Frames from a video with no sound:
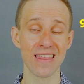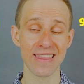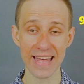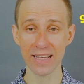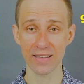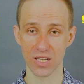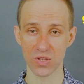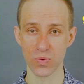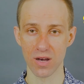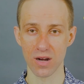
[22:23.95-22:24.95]
think
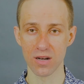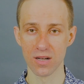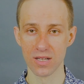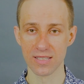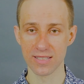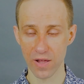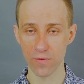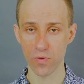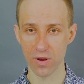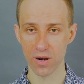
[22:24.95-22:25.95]
that we are
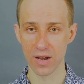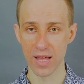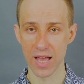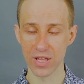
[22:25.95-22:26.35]
self-aware,